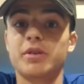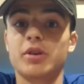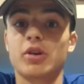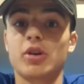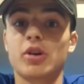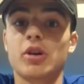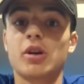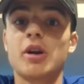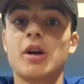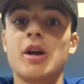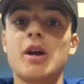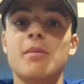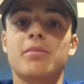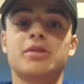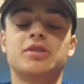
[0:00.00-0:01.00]
just be
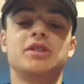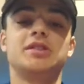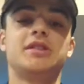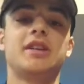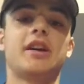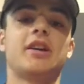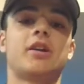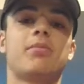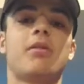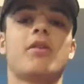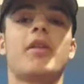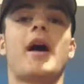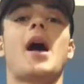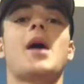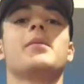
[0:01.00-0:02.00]
her, but she's taken
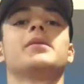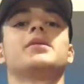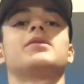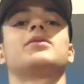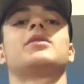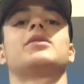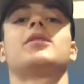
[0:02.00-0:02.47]
upon the habits